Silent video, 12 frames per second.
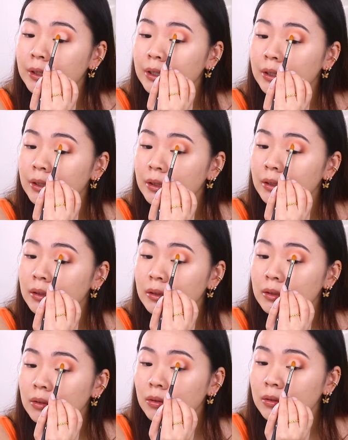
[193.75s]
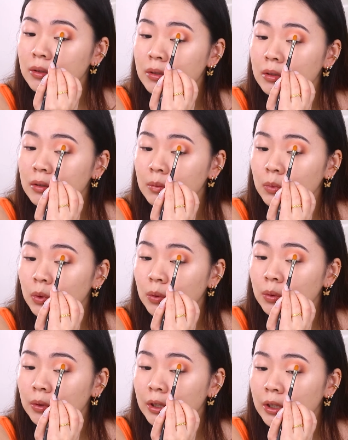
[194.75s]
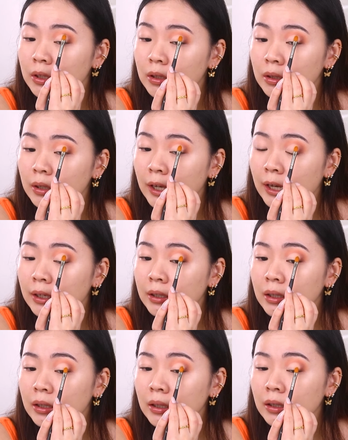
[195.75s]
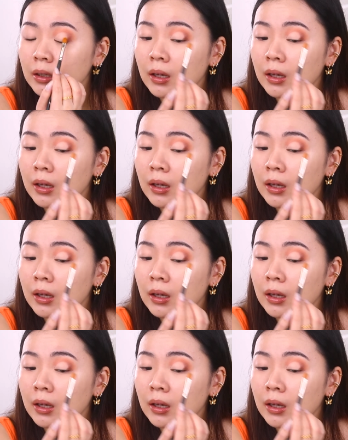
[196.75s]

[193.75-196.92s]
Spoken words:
in so it's smooth and tacky.